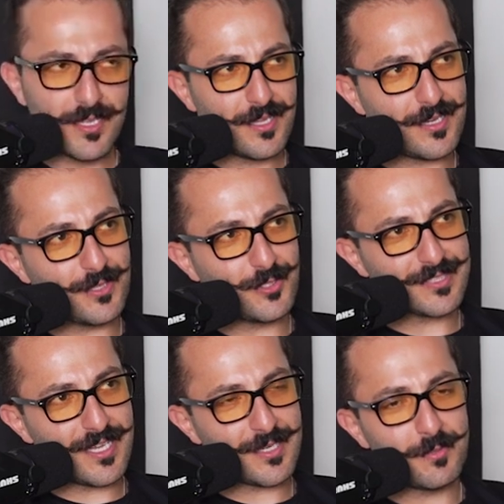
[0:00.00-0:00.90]
And I looked
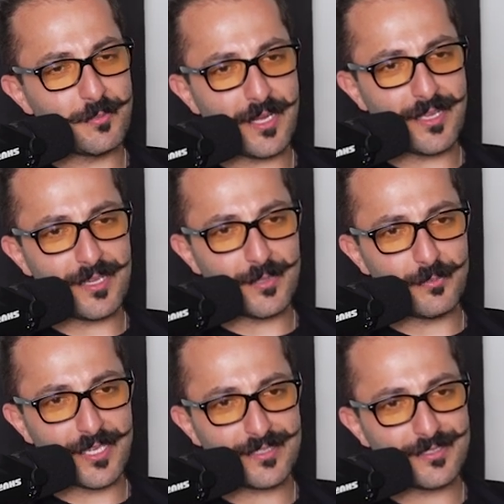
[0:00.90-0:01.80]
at him in my head, I'm
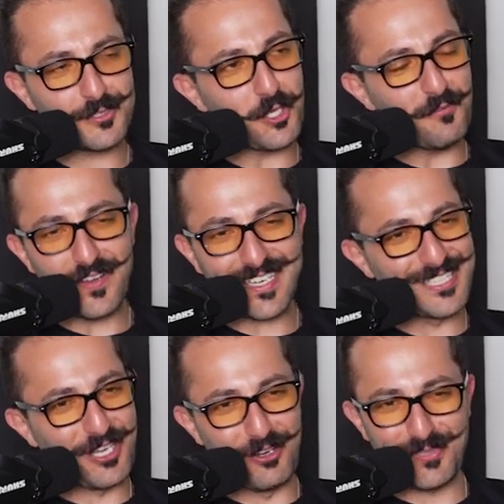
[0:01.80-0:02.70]
like, don't fucking
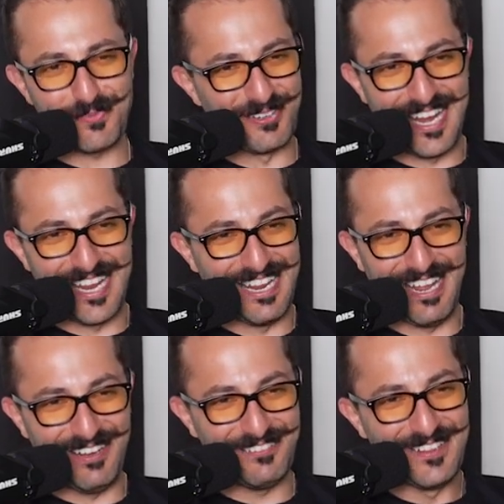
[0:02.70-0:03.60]
coach me right
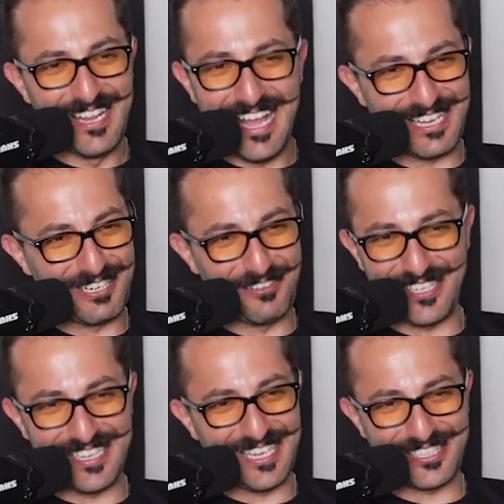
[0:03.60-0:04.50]
now. I don't
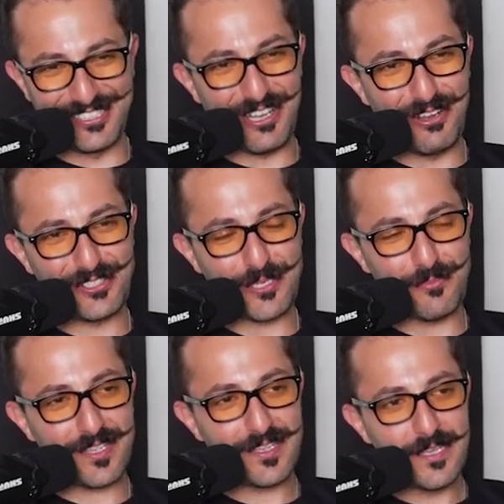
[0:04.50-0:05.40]
feel like you're coaching
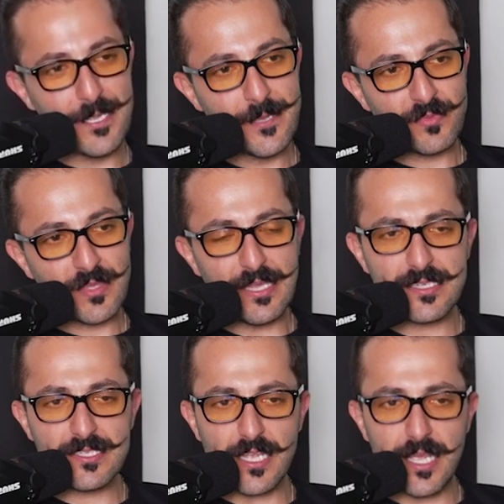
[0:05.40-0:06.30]
me. And
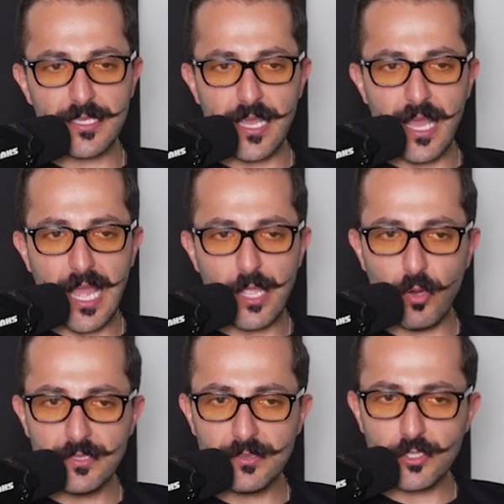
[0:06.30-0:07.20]
he's like, I
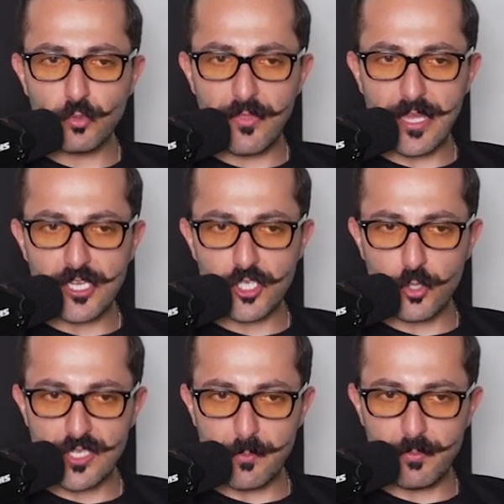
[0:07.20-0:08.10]
wonder where that
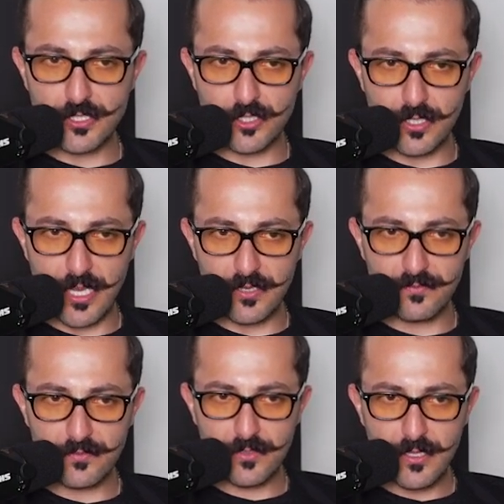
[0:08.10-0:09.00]
shows up in your
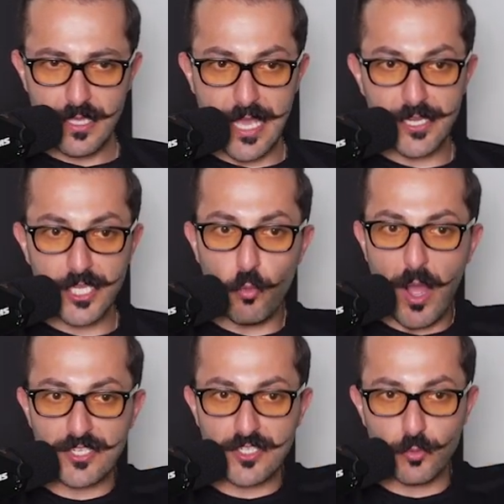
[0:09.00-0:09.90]
life. And he
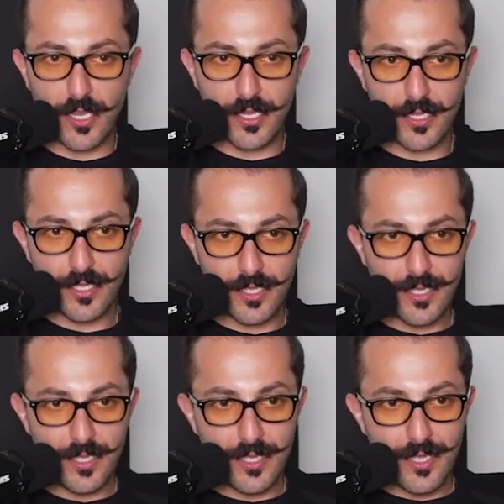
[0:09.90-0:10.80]
walks away.
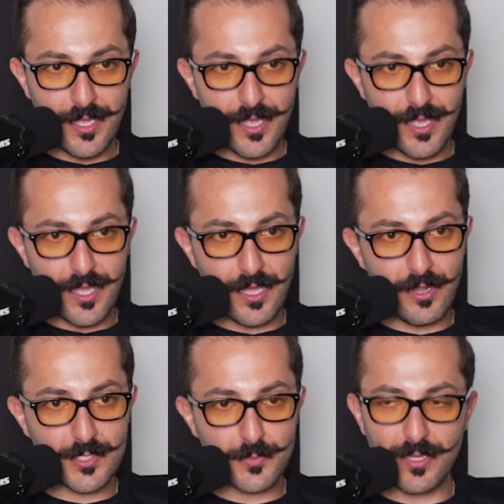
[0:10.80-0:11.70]
Oh. And I
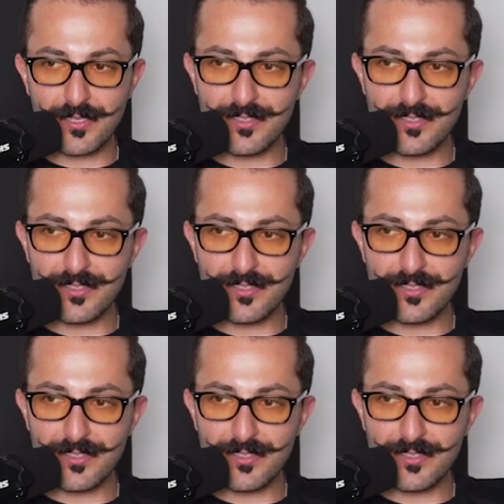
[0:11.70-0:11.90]
was like,